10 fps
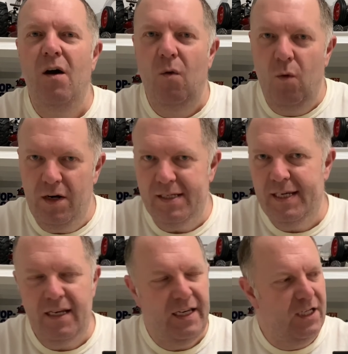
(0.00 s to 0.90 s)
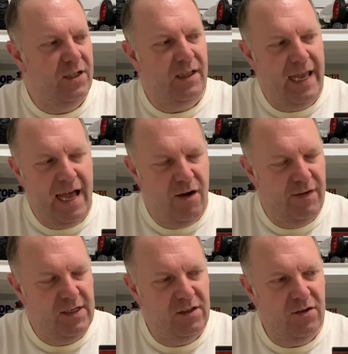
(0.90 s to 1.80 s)
what I said initially, how I'm
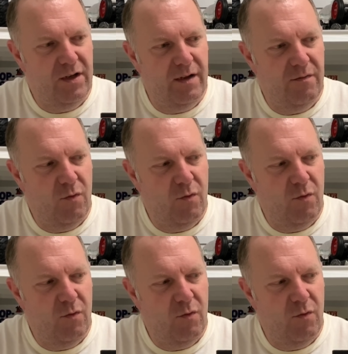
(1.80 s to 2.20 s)
going to